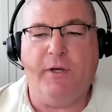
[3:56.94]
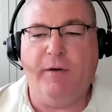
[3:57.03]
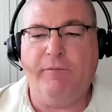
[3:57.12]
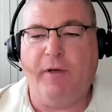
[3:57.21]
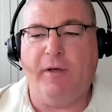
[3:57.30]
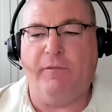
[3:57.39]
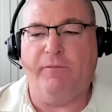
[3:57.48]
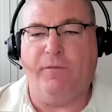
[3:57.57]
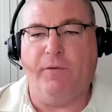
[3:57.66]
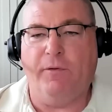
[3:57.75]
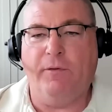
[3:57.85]
We have a
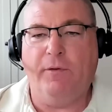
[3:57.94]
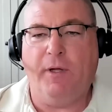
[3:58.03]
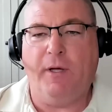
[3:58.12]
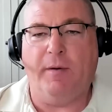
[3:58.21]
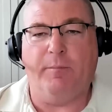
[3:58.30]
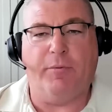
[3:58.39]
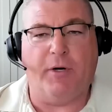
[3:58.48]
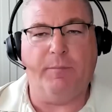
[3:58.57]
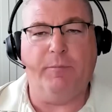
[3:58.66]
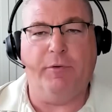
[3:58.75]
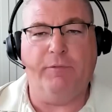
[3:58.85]
full
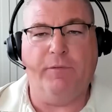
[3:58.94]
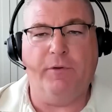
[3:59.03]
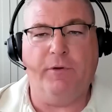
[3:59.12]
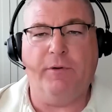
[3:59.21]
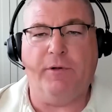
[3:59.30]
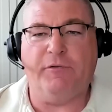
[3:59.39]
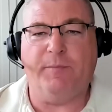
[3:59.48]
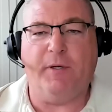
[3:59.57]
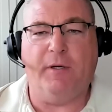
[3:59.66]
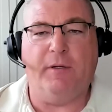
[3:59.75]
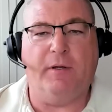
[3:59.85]
product portfolio that
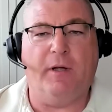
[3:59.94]
span